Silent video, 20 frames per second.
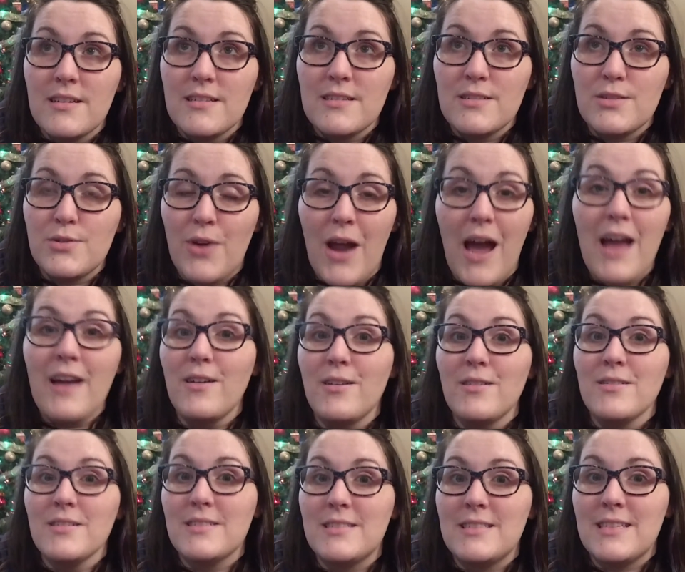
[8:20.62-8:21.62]

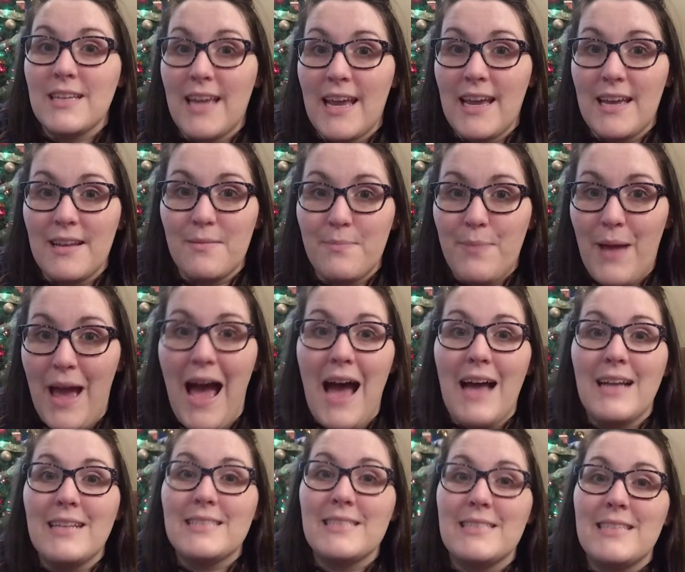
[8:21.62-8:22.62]
trial to get
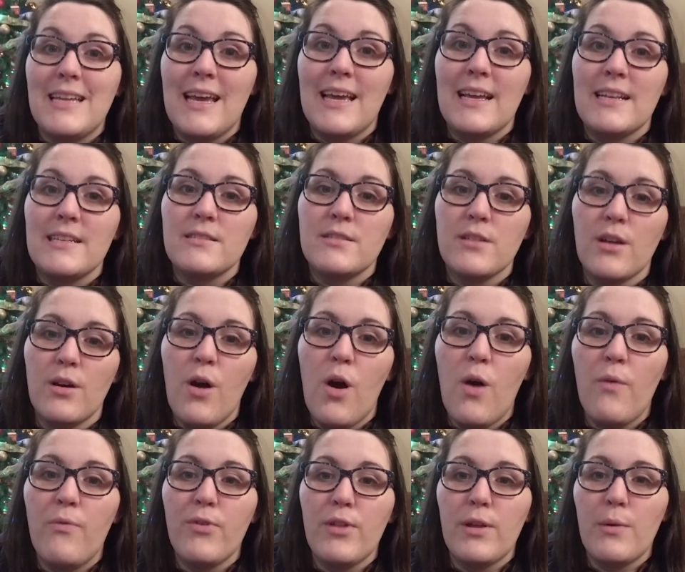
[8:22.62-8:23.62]
past. And so
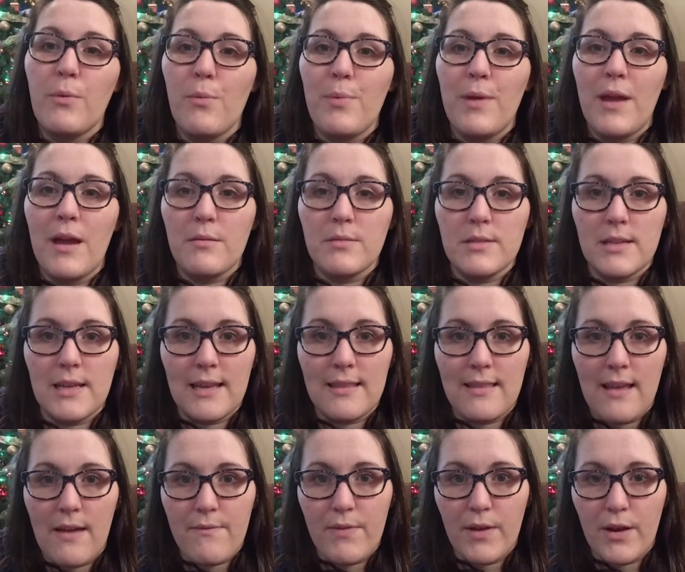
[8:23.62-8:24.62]
hopefully we'll be able to get
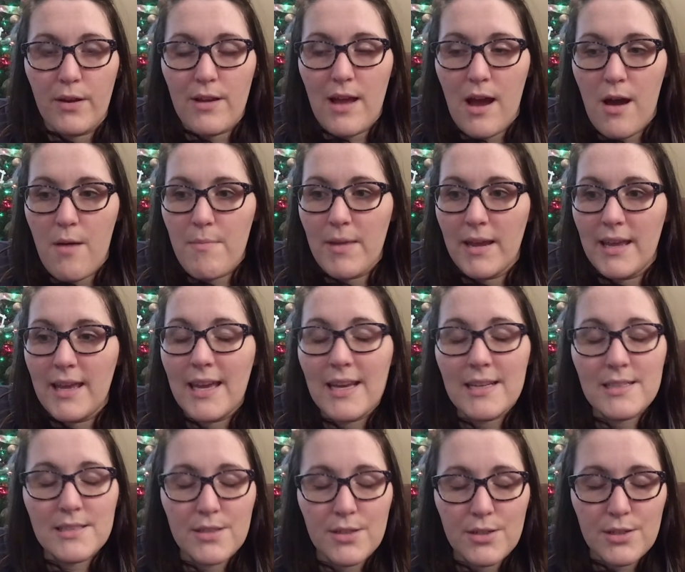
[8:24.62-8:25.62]
that figured out. My
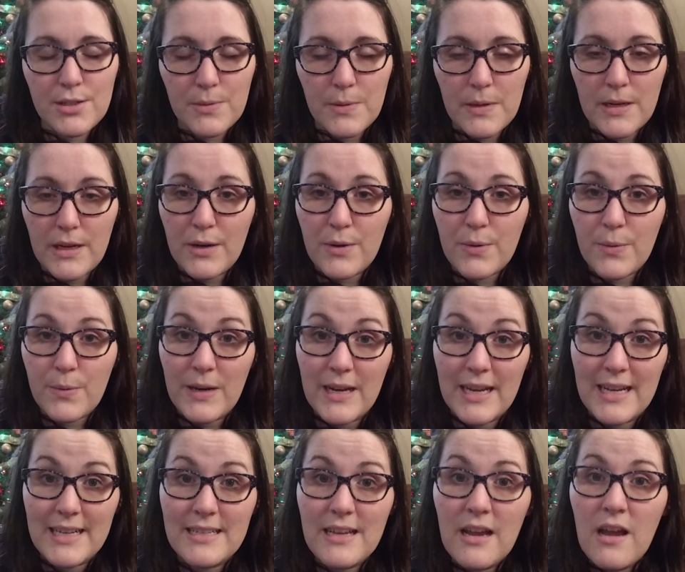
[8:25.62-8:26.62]
kids are doing
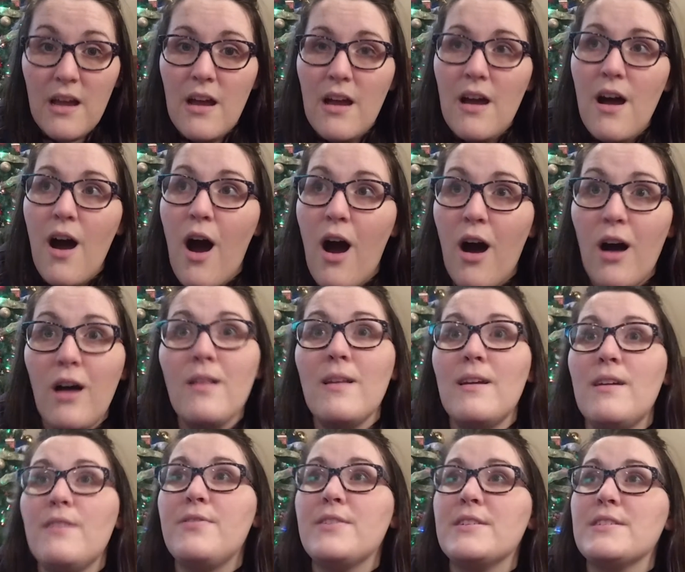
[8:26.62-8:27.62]
great.
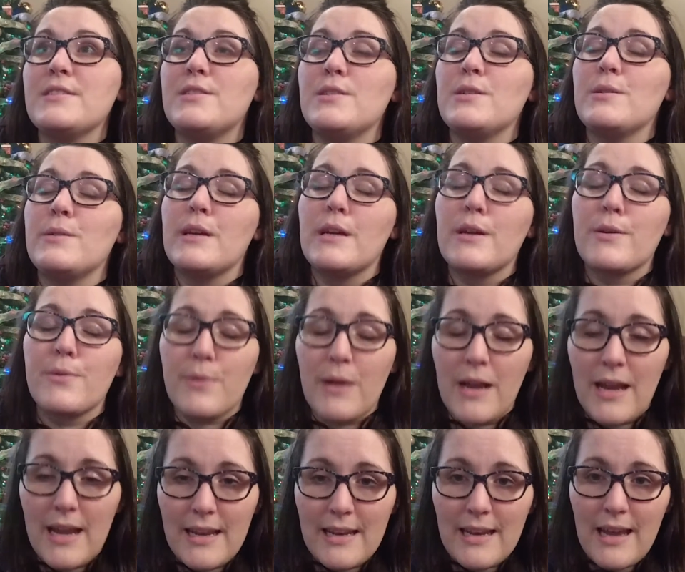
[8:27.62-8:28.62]
Olive is doing
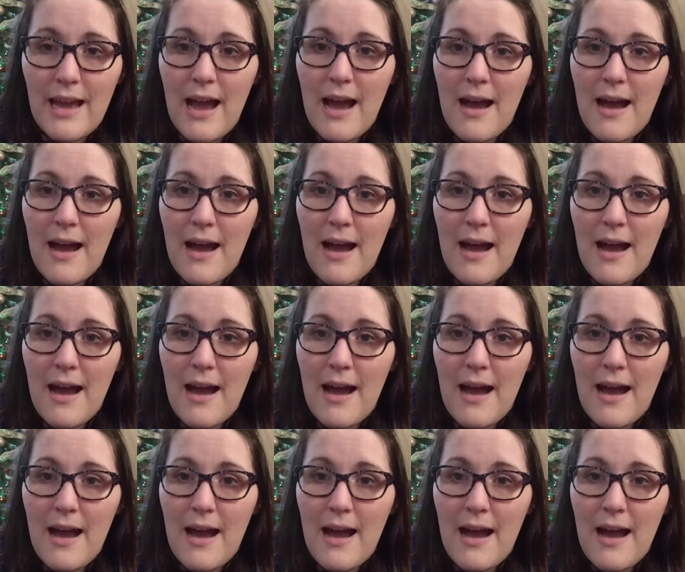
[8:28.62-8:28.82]
great.